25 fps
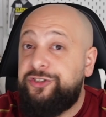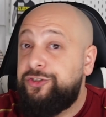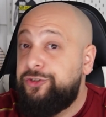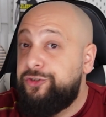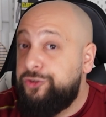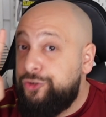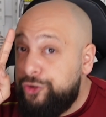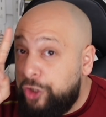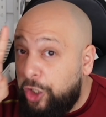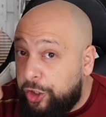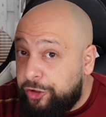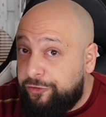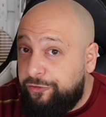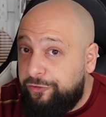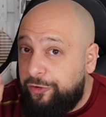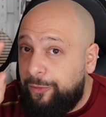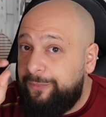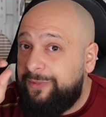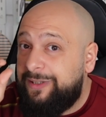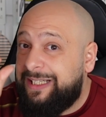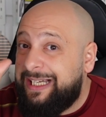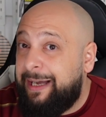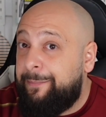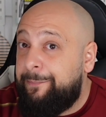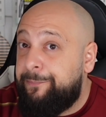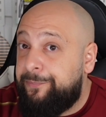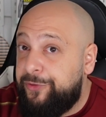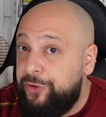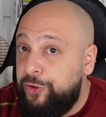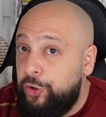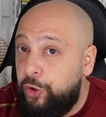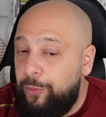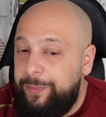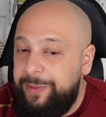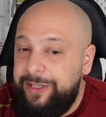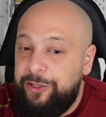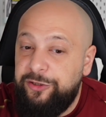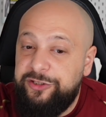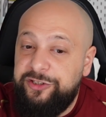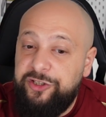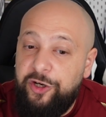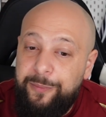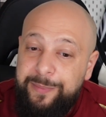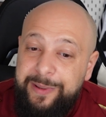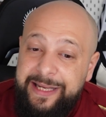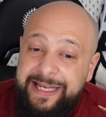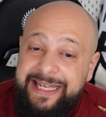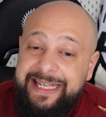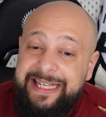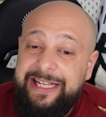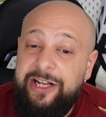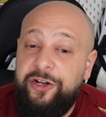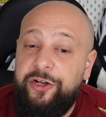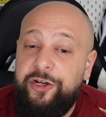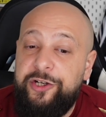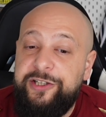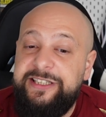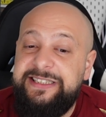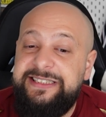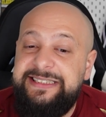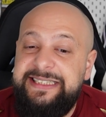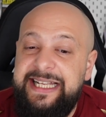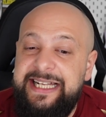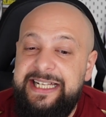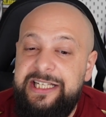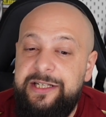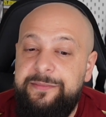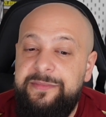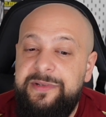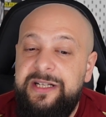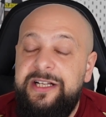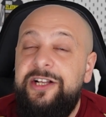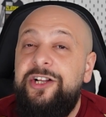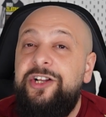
not from Camp Nou because they are playing in another stadium,